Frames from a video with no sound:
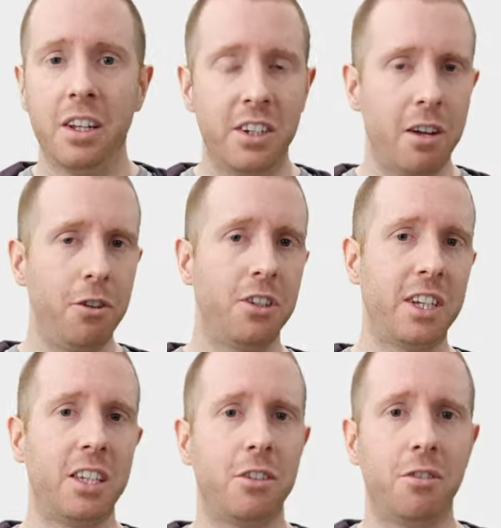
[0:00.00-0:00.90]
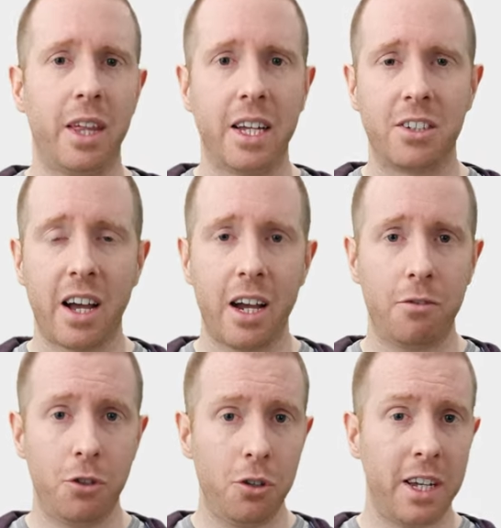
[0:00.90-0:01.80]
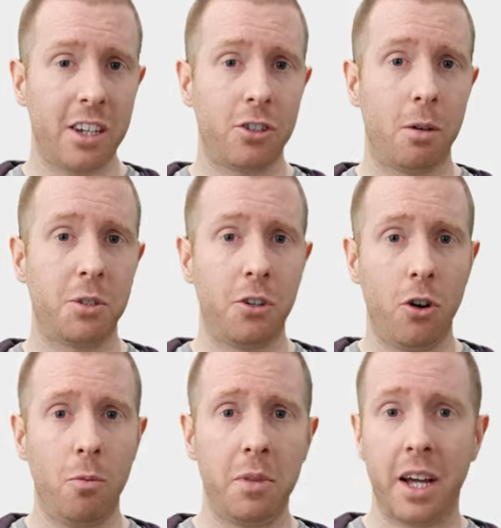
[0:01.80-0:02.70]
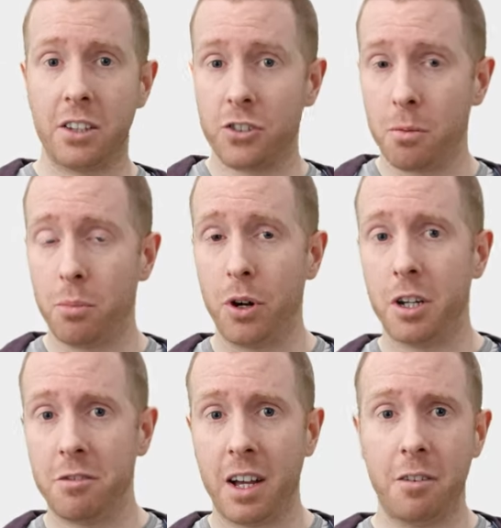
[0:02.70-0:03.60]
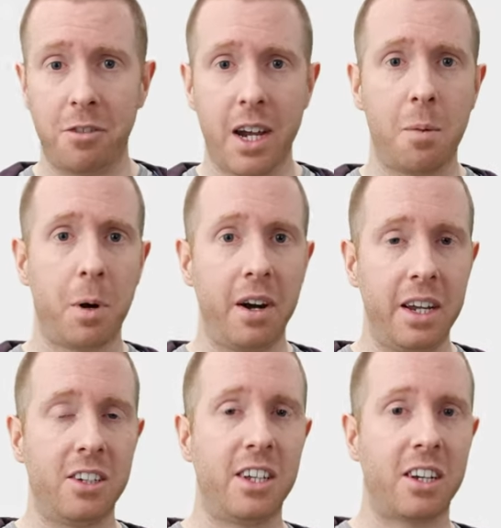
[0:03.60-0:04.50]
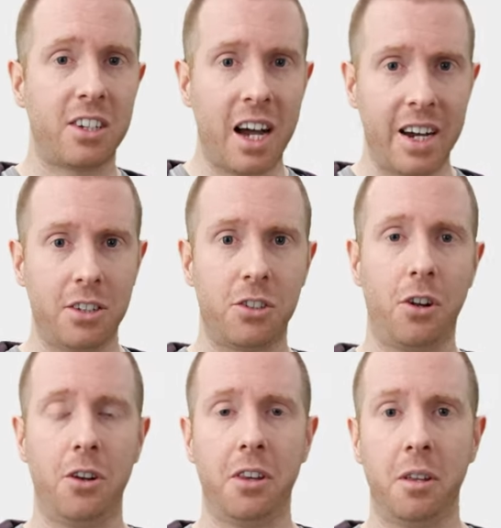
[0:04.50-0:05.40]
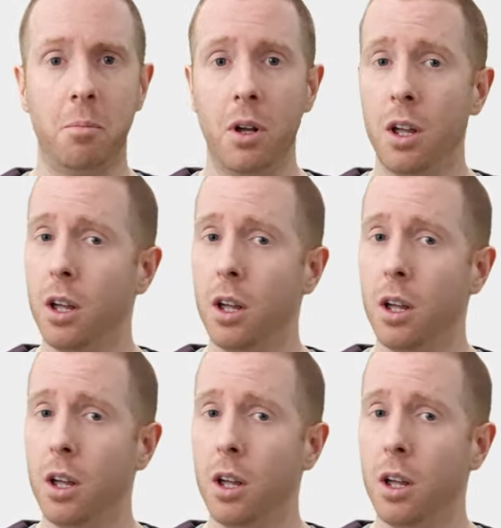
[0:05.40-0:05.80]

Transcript: To give you a sense of things, I have two desktops at home that at some point have had VMware ESXi installed on them.